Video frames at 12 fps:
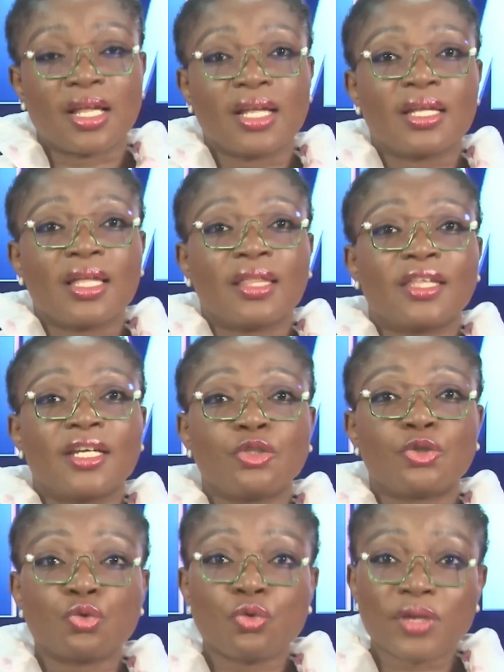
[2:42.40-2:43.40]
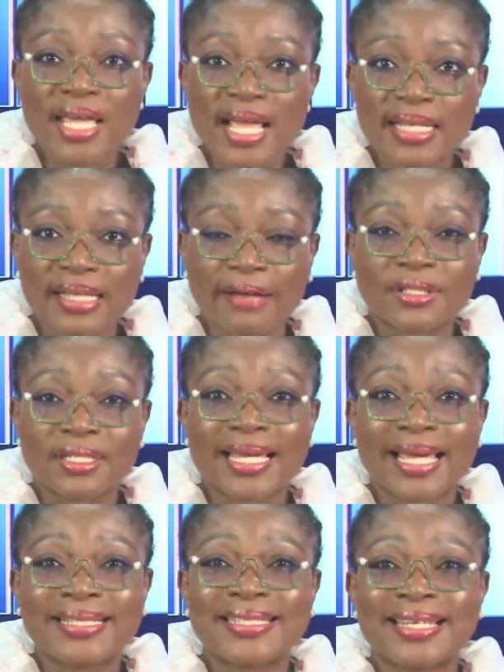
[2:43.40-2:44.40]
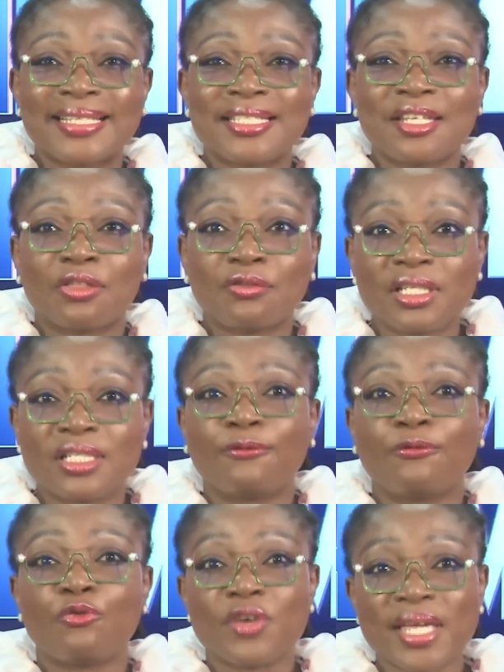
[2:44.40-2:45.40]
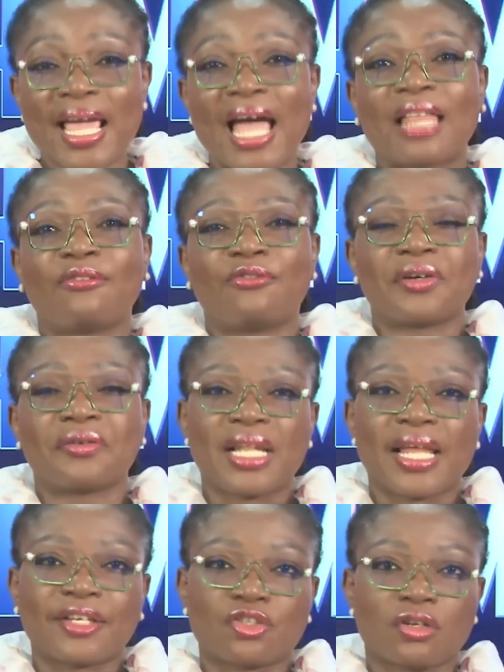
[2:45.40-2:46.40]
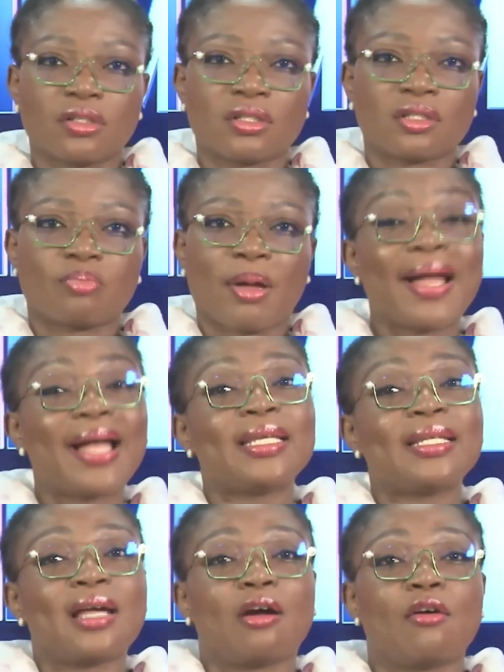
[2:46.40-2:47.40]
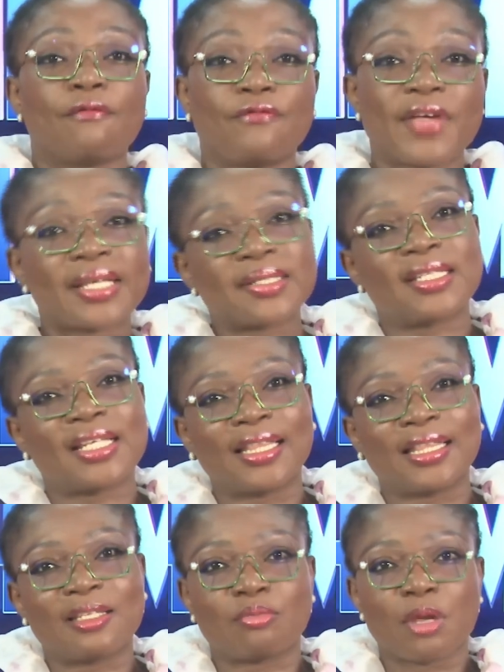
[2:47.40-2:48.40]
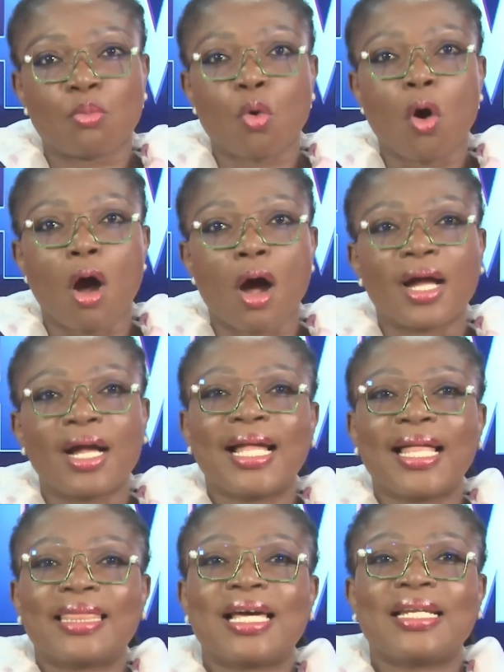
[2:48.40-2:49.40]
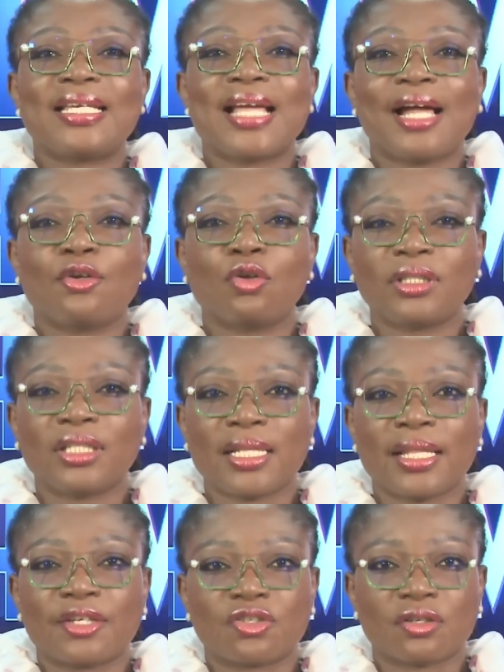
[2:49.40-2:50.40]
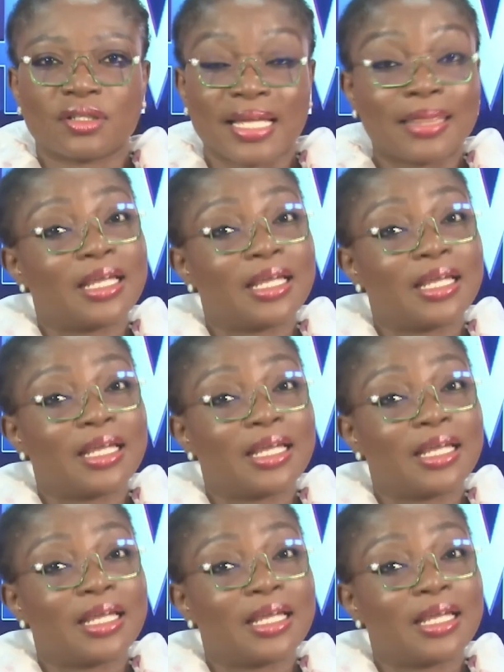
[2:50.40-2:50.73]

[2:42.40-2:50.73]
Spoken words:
32 years after 1993's free and fair elections, Babangida confessed in his memoir that he annulled the elections and that